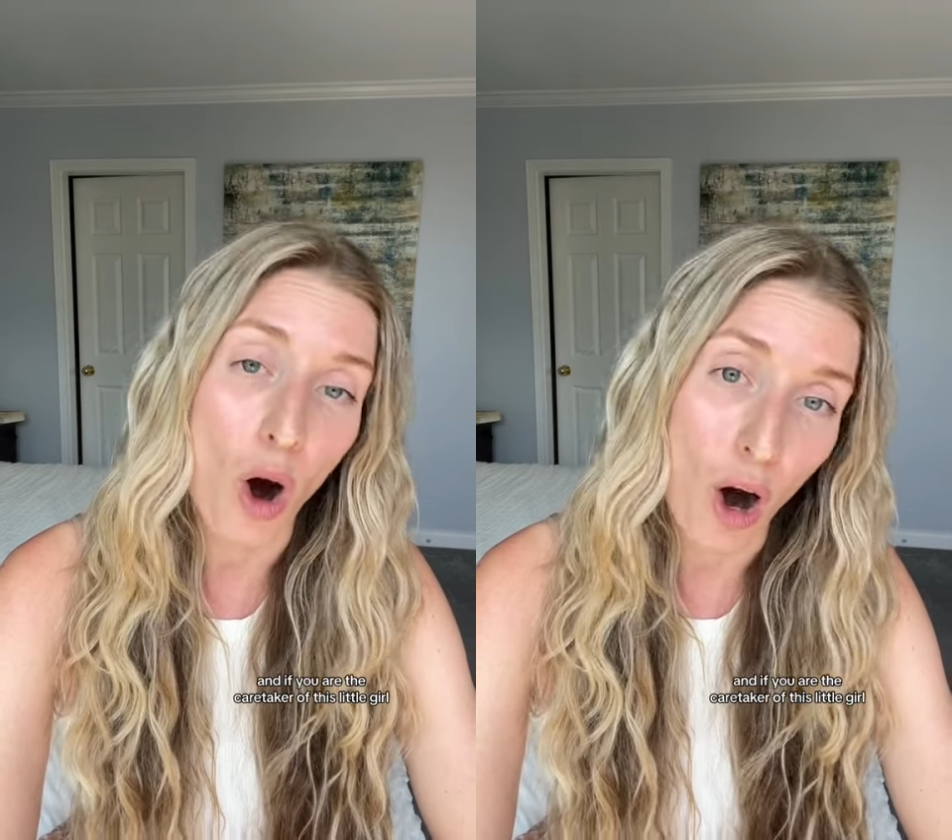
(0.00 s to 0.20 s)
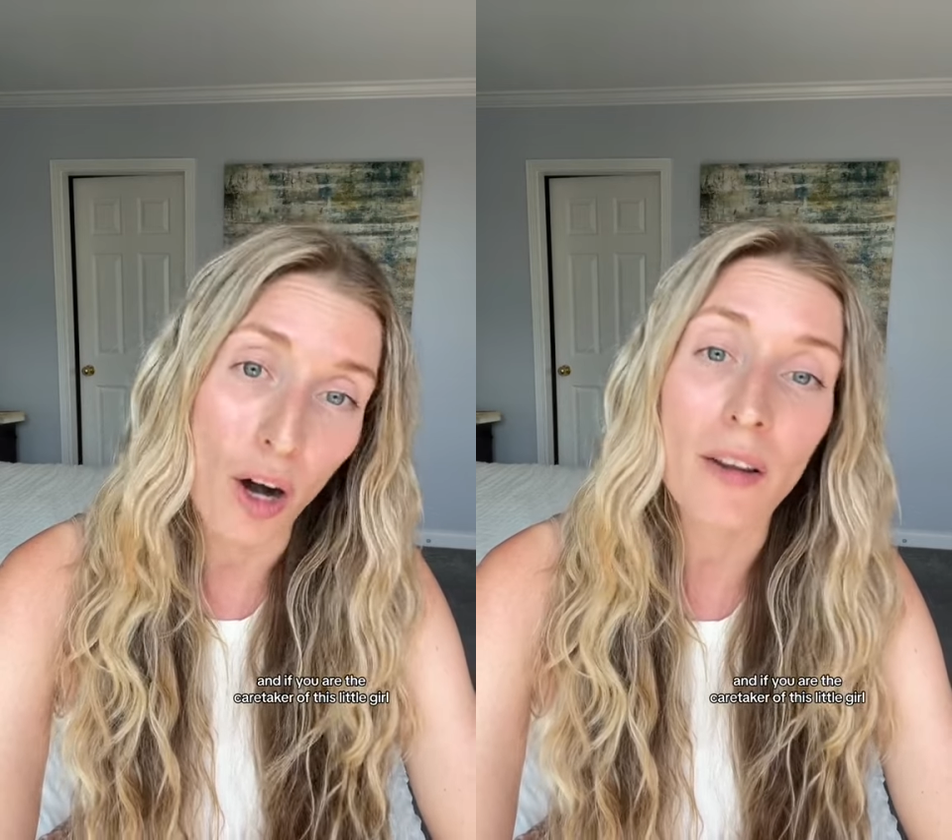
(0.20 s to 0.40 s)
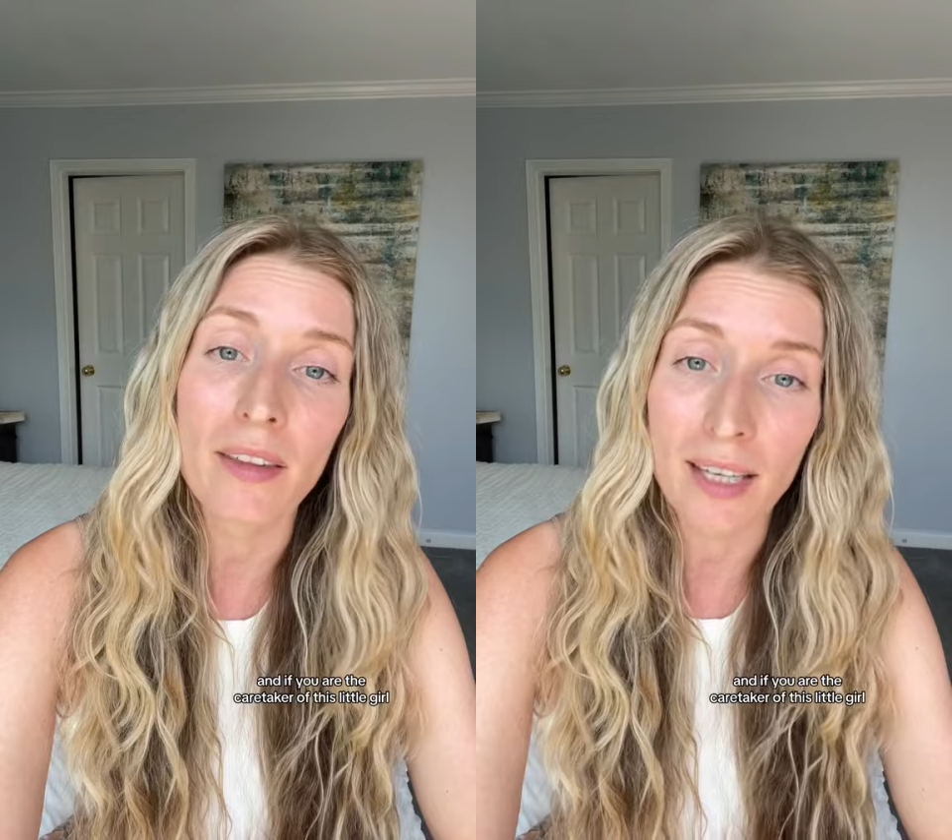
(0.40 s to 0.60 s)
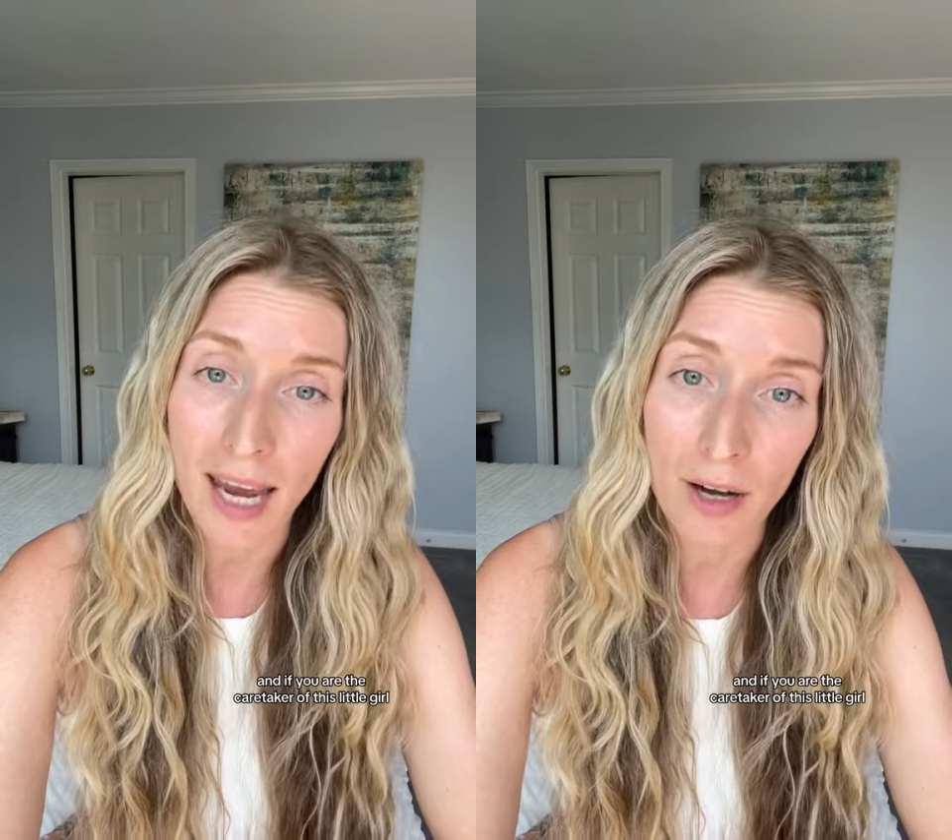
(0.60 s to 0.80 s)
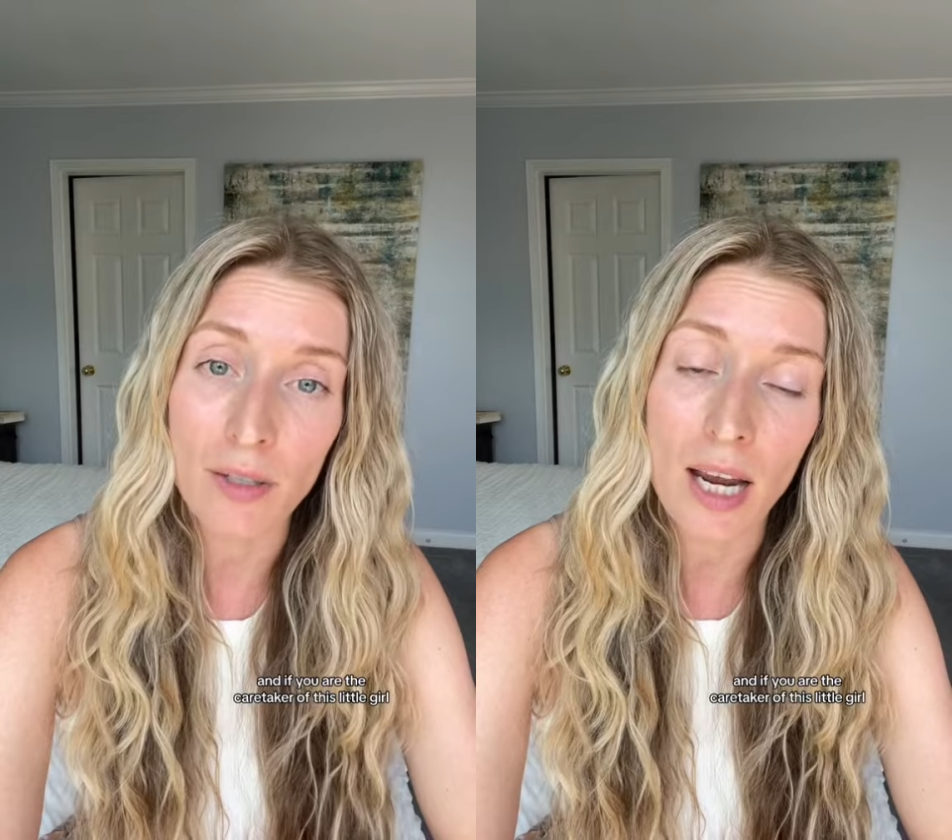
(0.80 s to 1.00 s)
are the
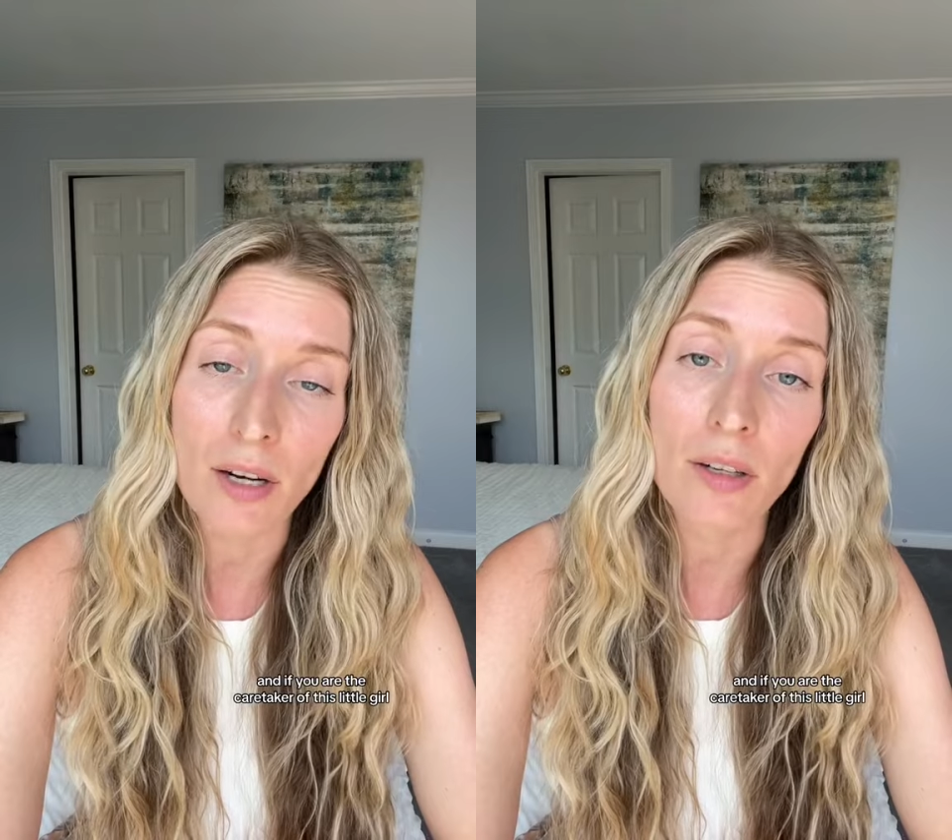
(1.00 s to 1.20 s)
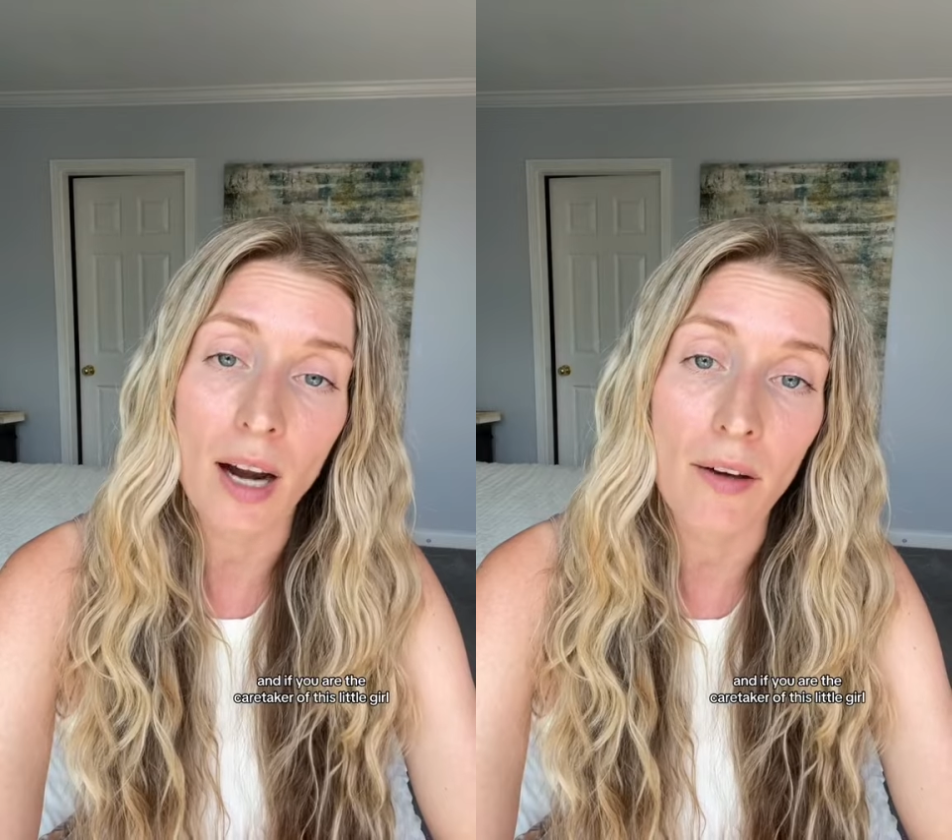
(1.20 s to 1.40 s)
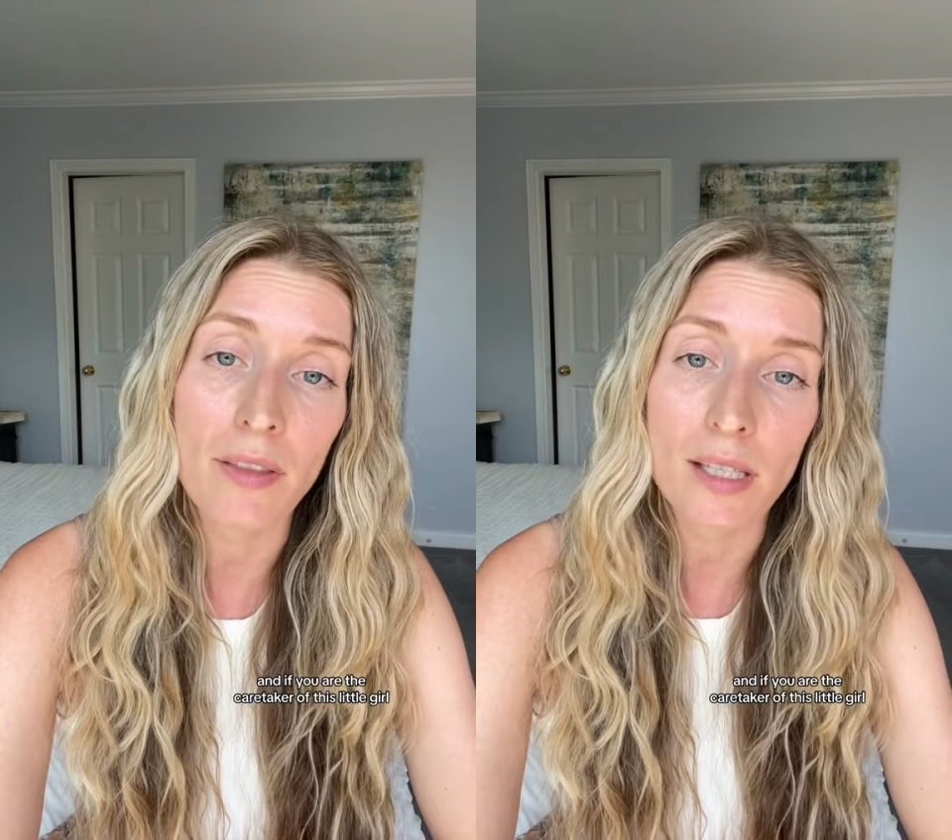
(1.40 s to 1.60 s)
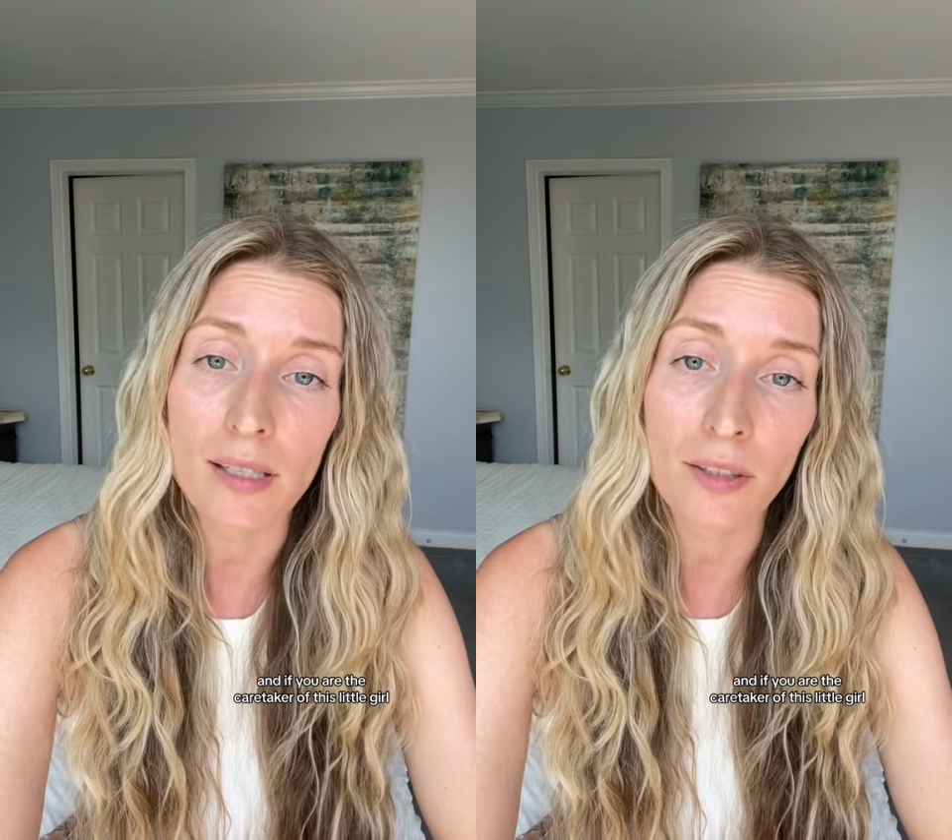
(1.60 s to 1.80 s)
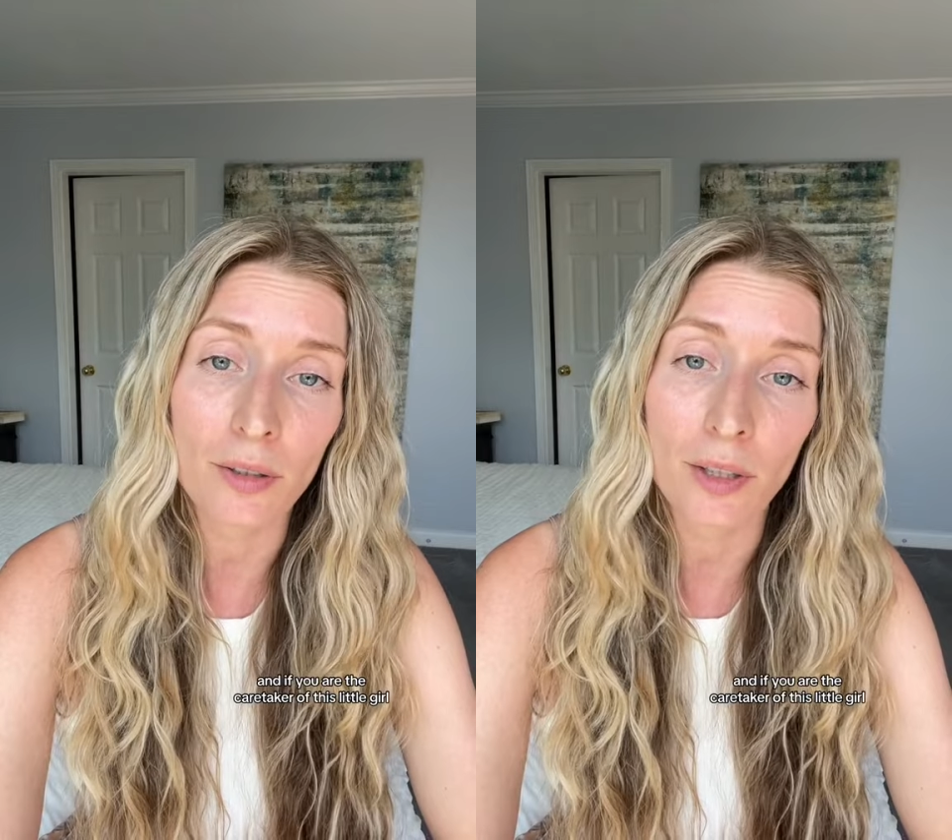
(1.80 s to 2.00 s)
caretaker of this
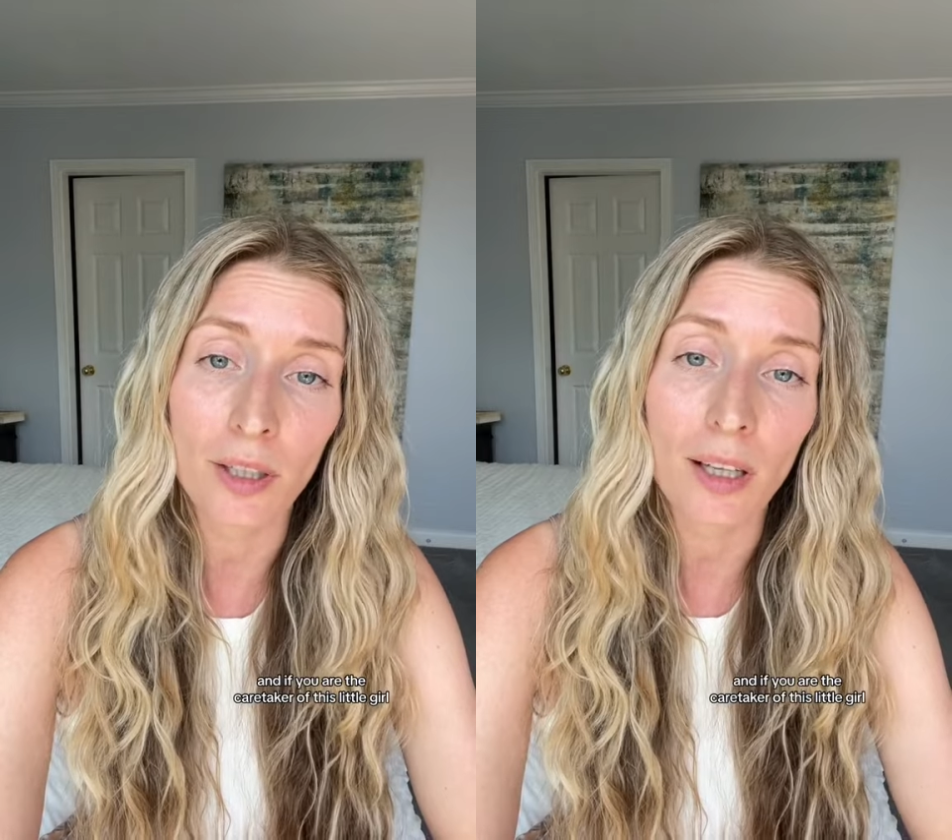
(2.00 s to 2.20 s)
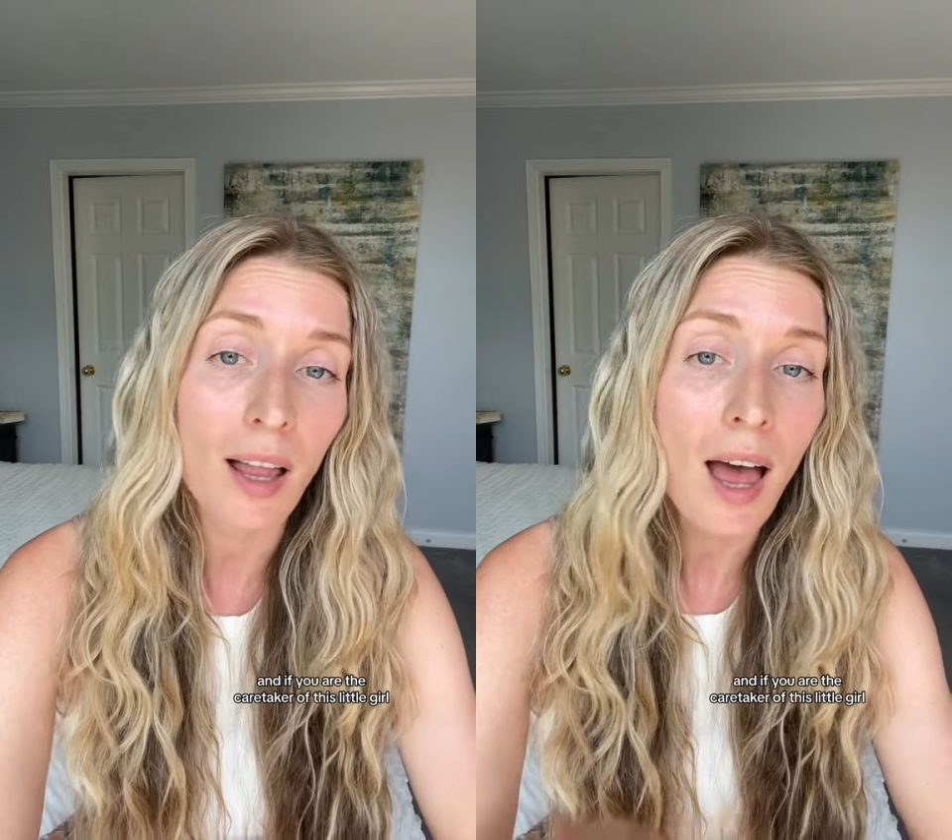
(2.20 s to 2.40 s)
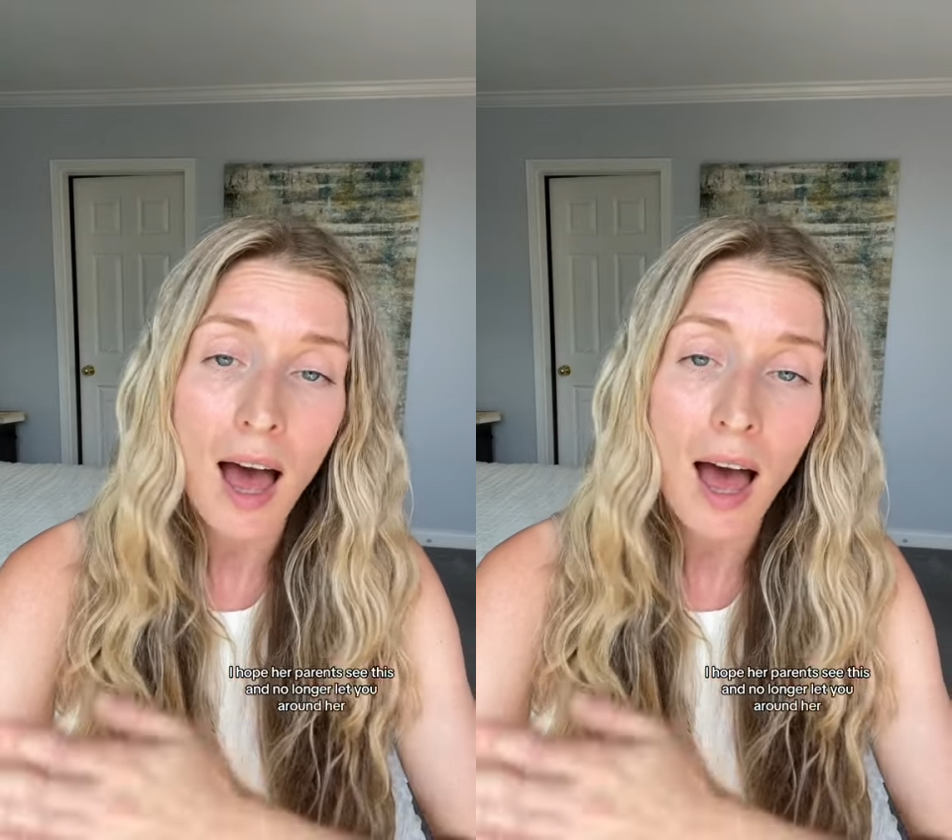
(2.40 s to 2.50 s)
little girl,